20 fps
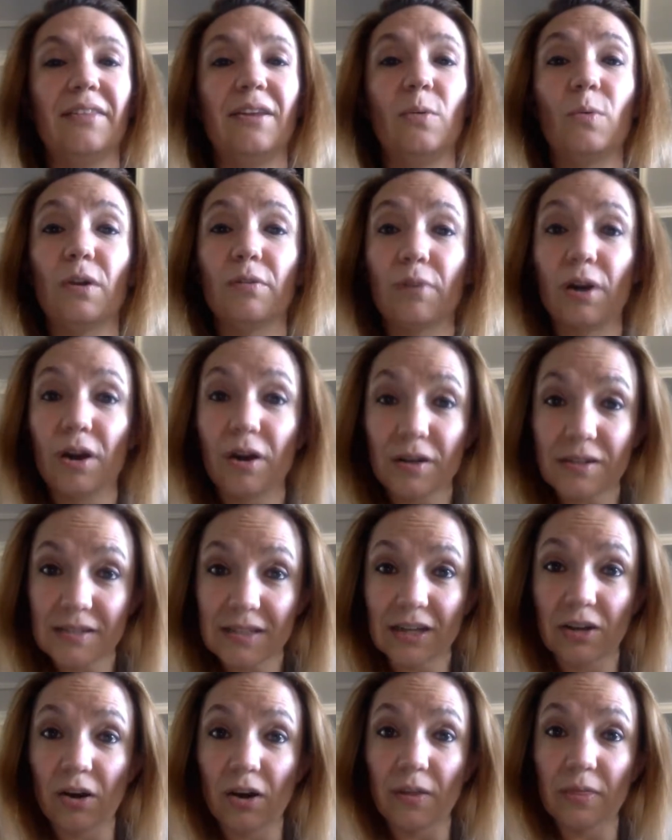that we're
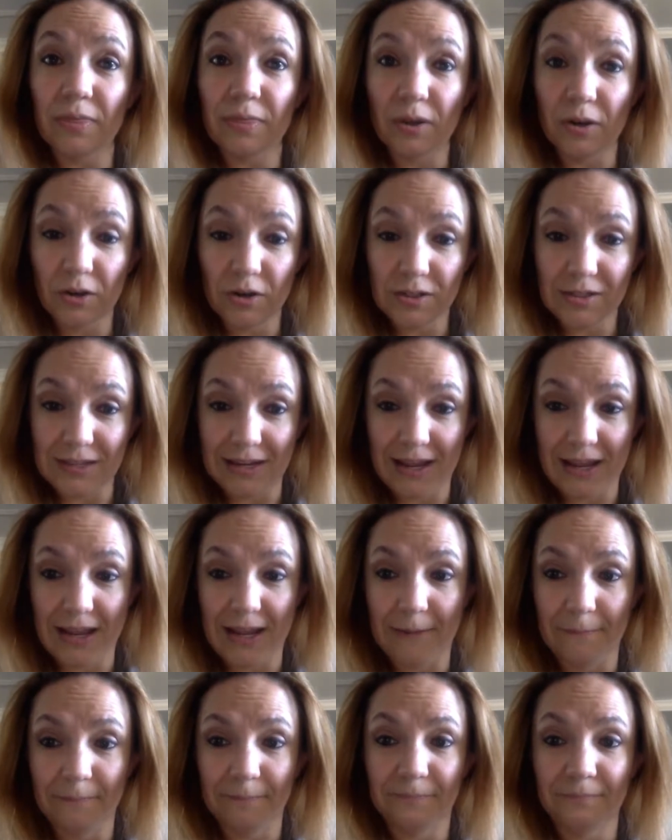rehearsing on
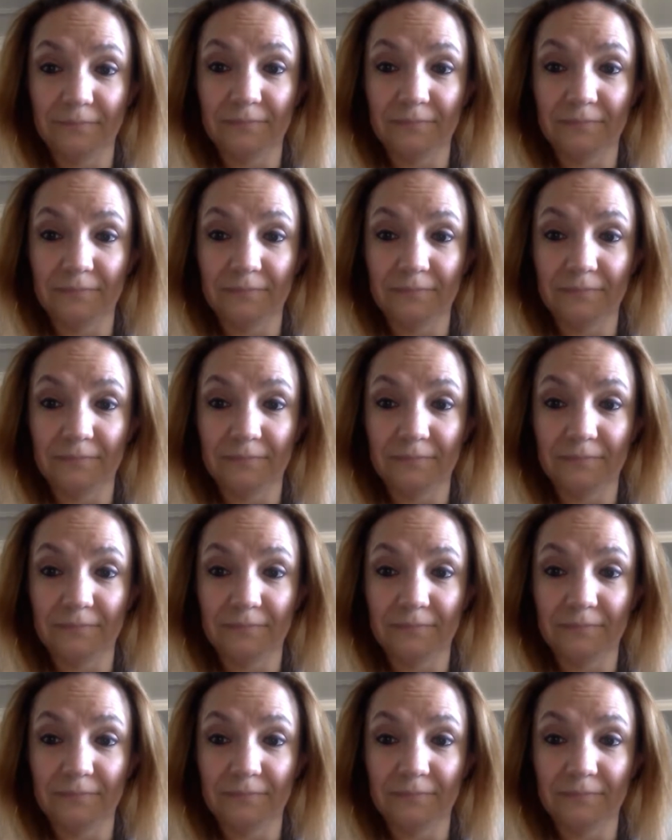Thursday,